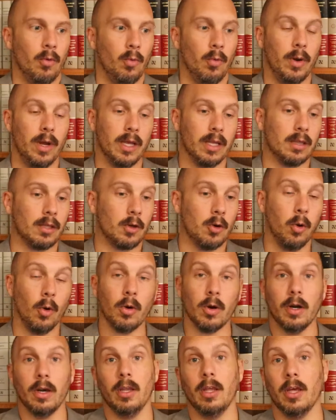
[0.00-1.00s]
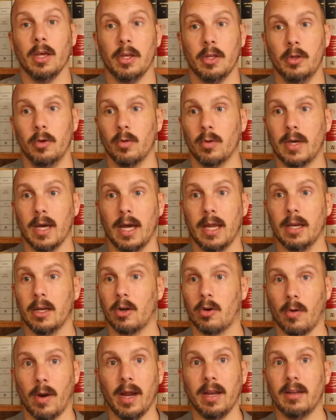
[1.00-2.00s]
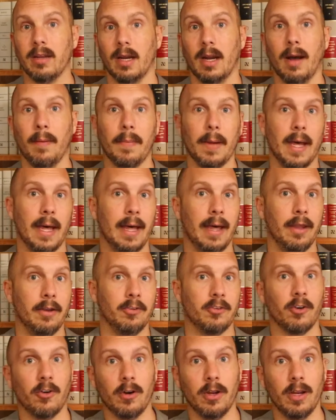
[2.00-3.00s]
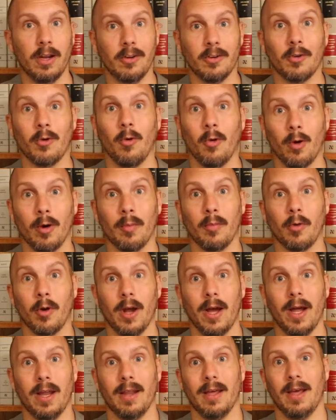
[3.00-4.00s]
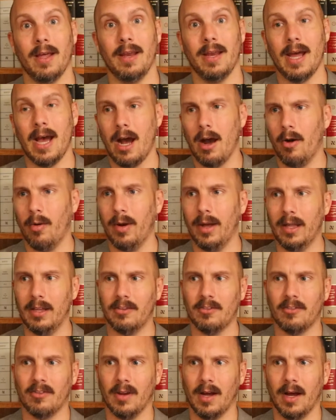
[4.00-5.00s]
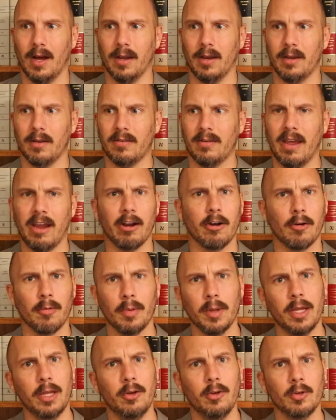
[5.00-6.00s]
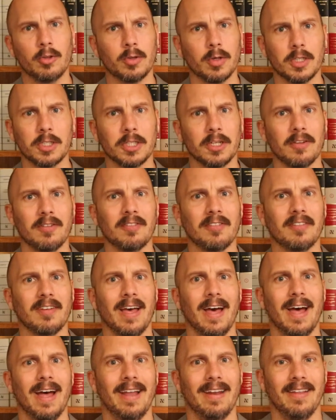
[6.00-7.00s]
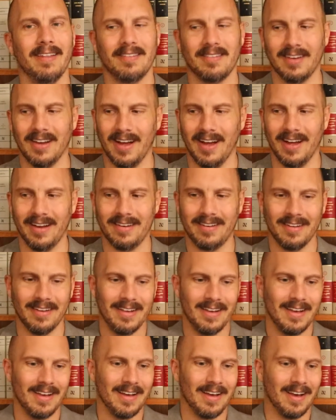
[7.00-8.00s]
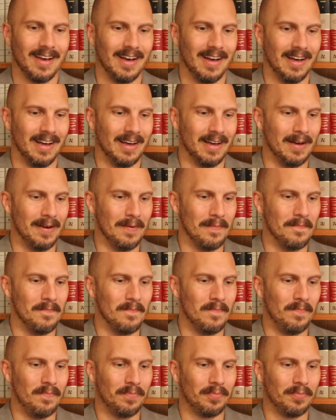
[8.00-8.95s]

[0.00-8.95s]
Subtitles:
With corn, you can grind it up and turn it into cornbread, and now it's not terribly nutritious, and it's not, not